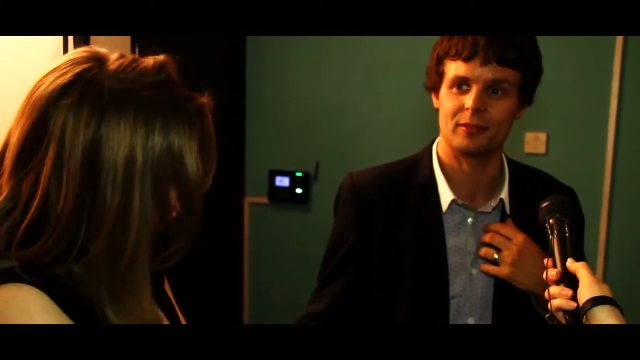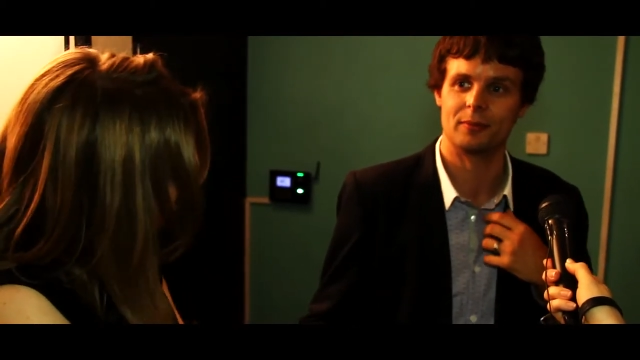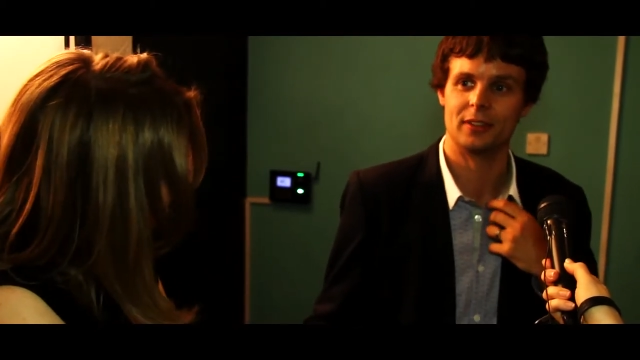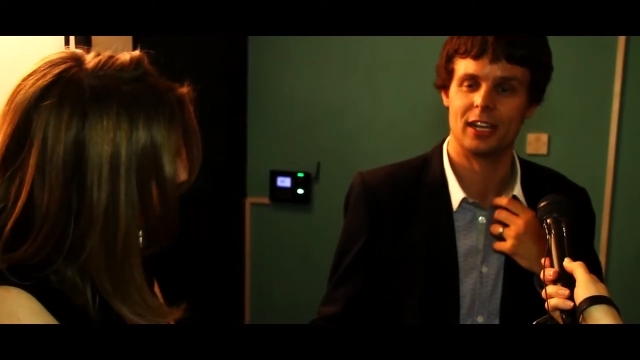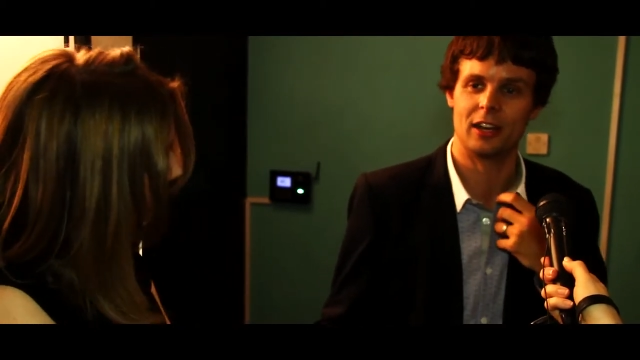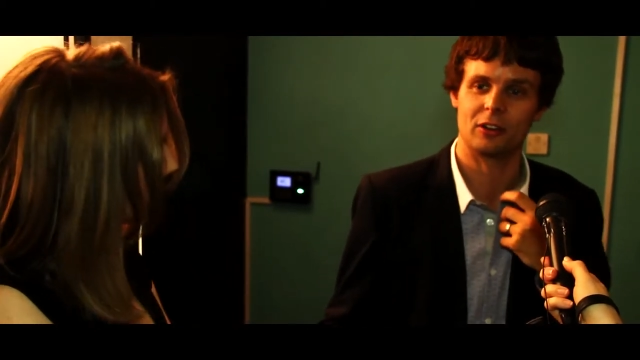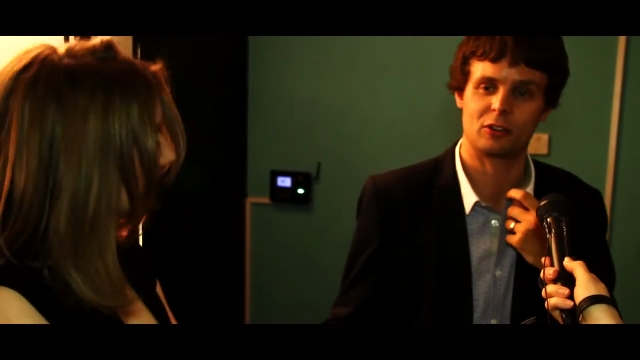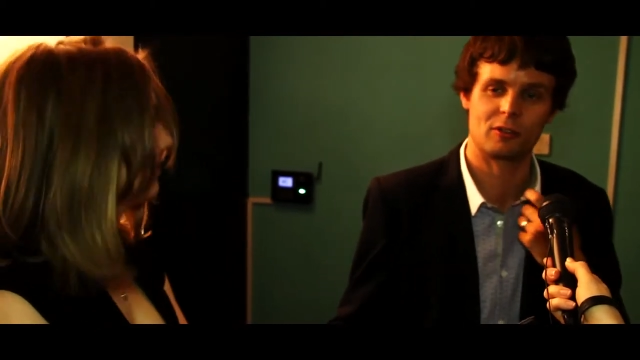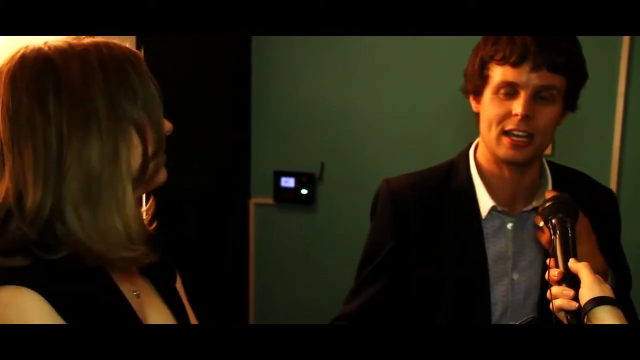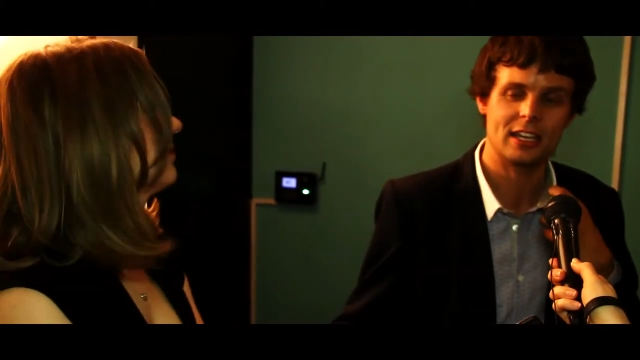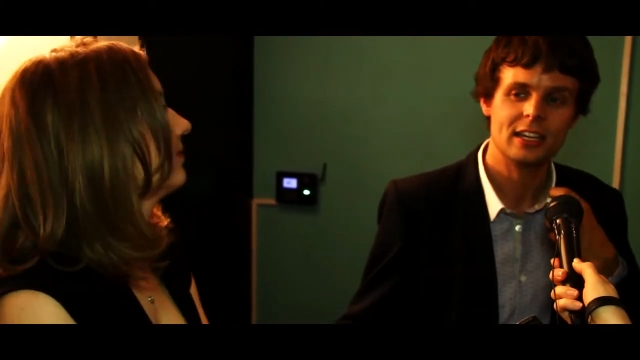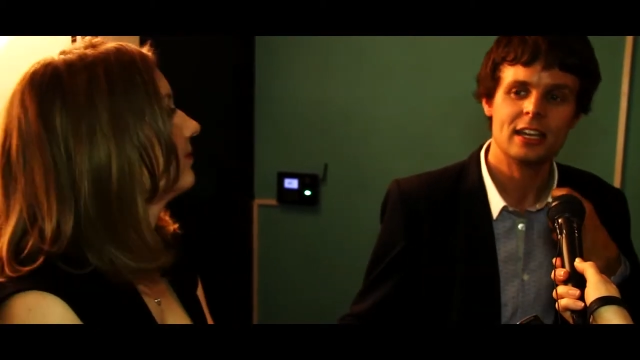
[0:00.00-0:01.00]
you know,
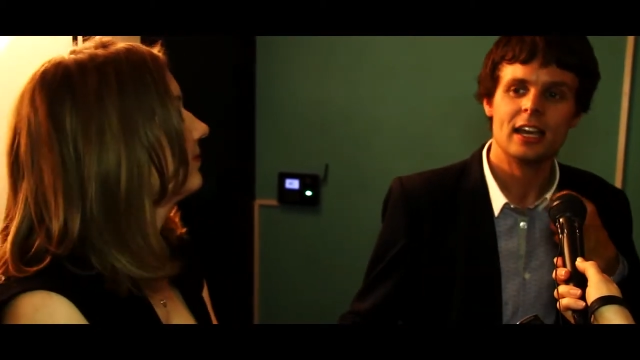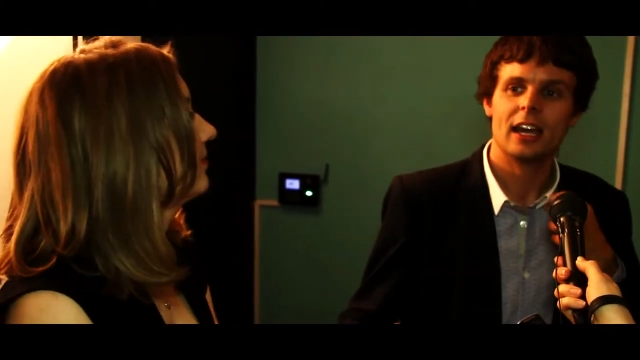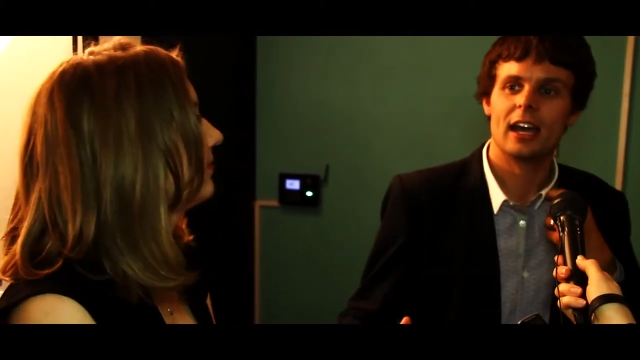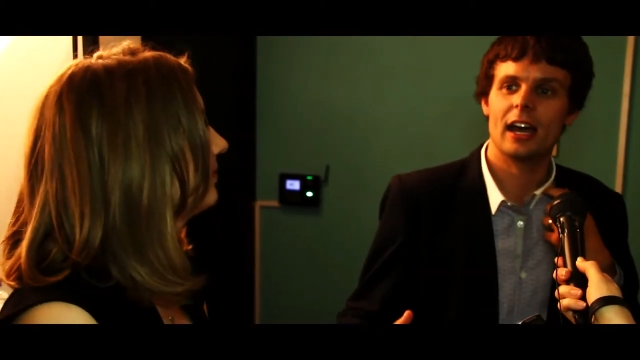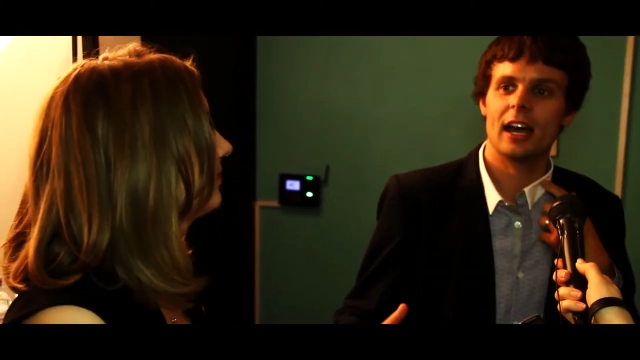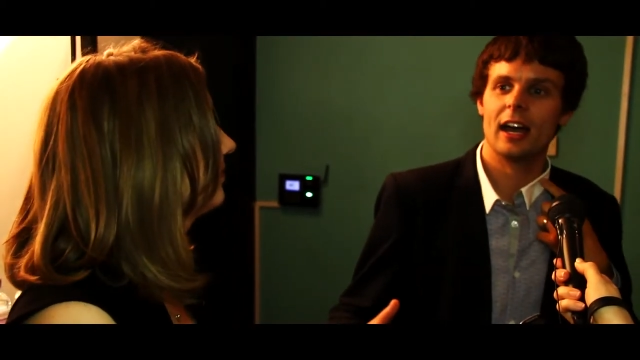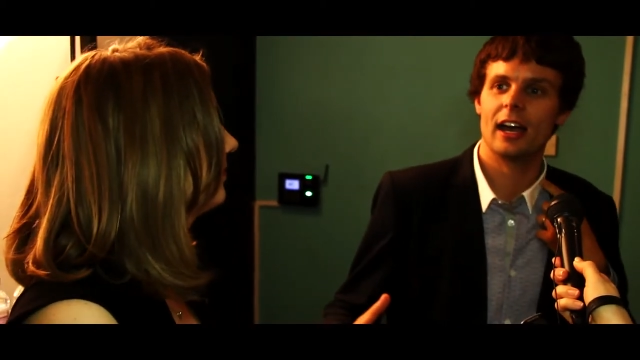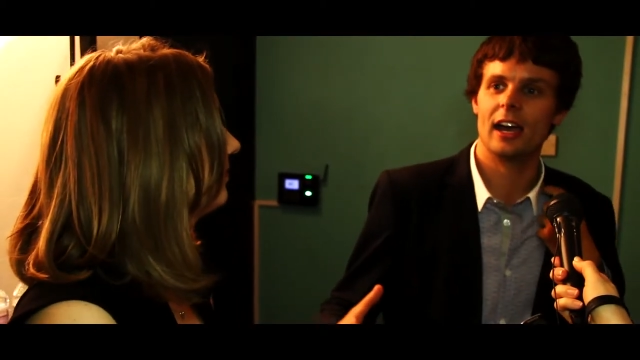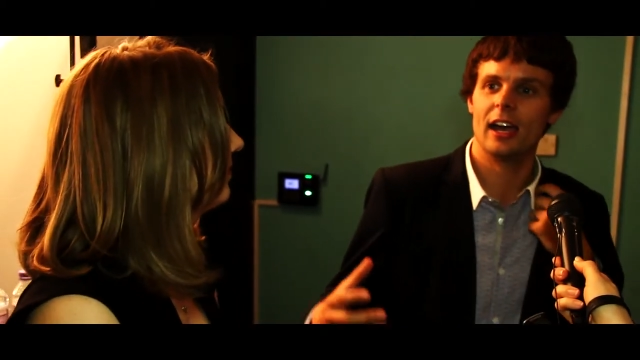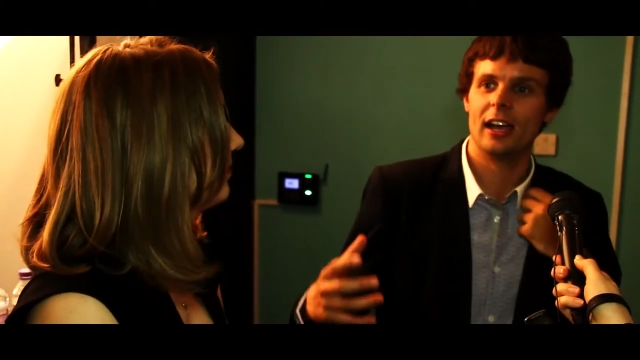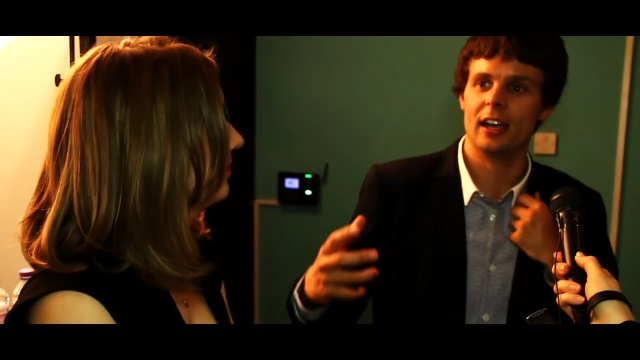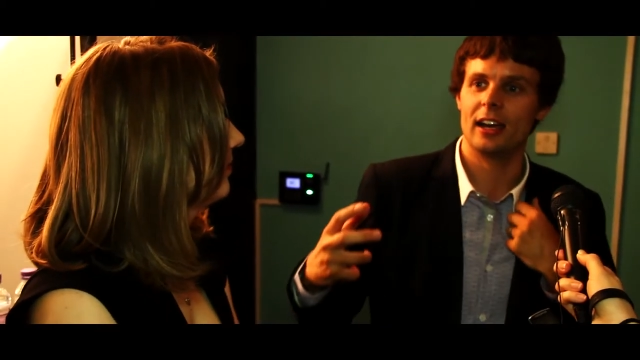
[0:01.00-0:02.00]
great
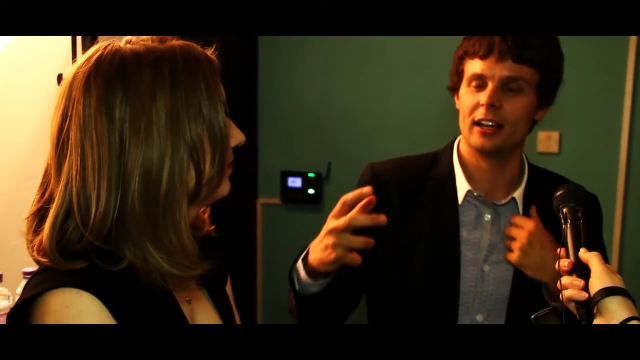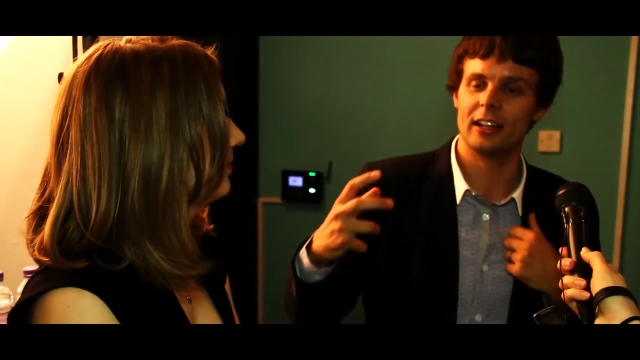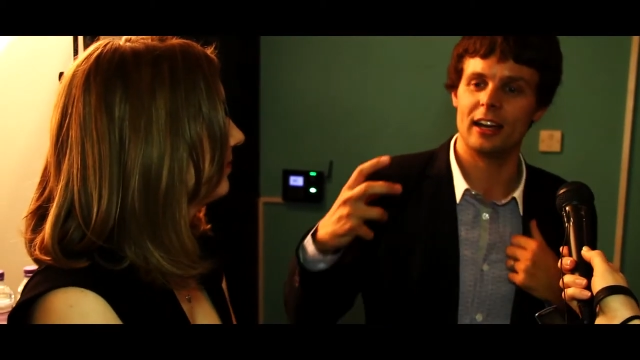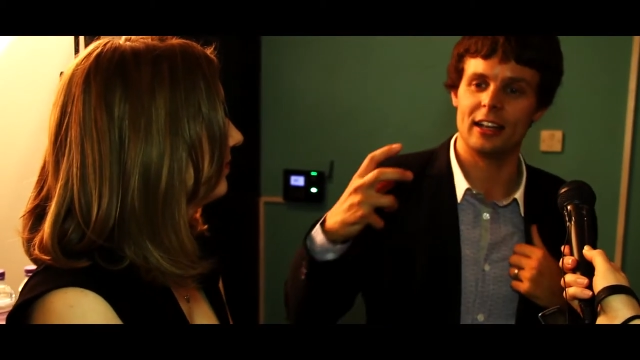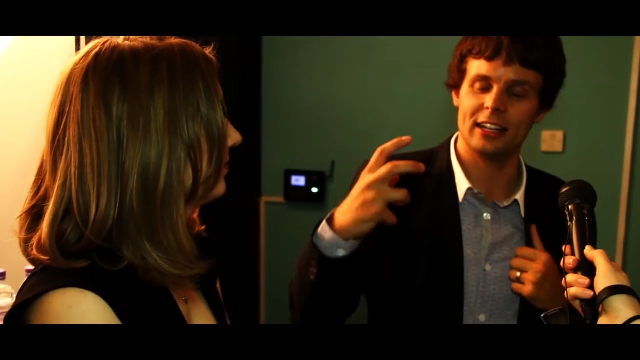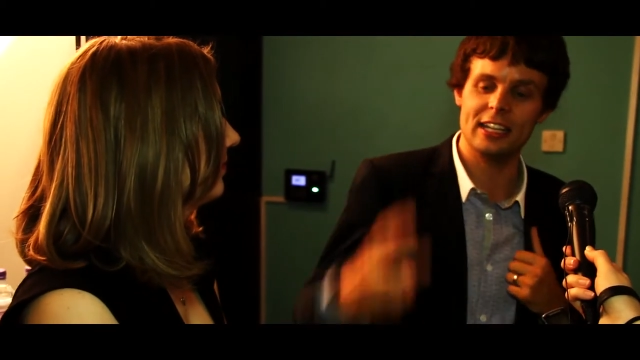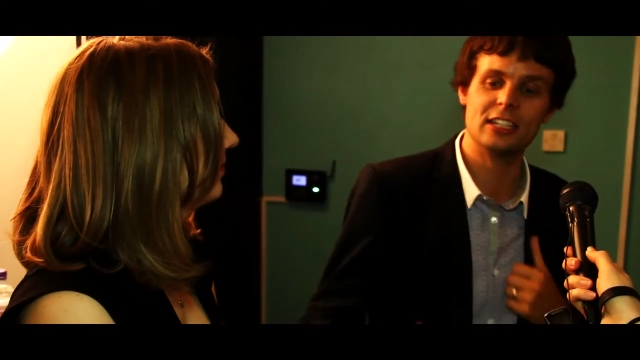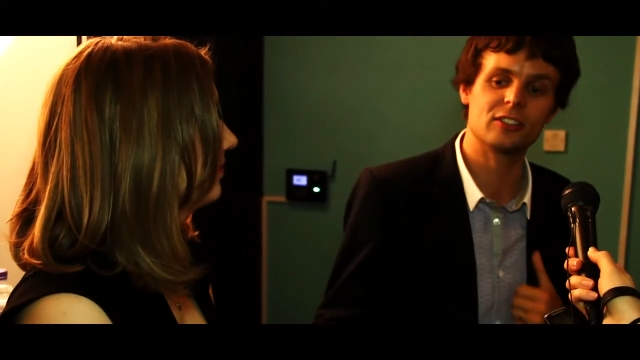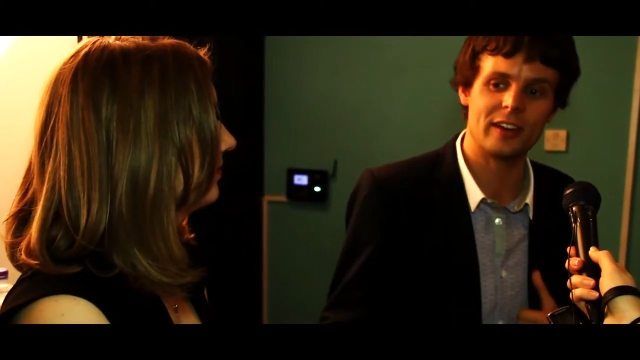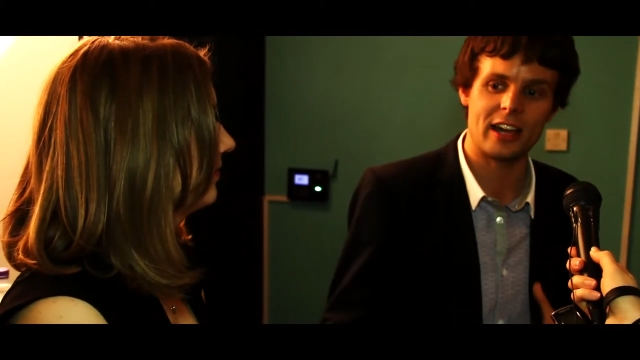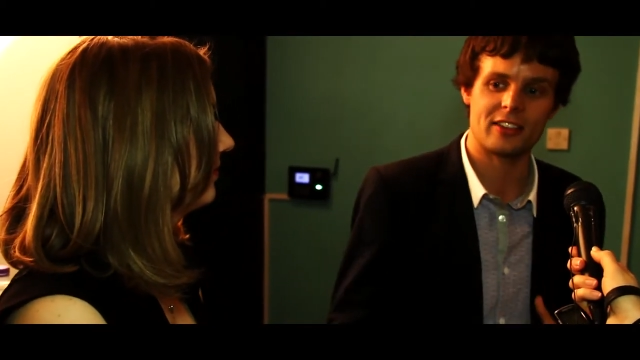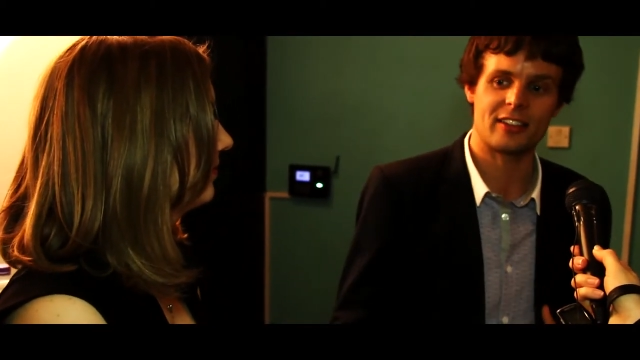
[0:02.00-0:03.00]
a leader of that.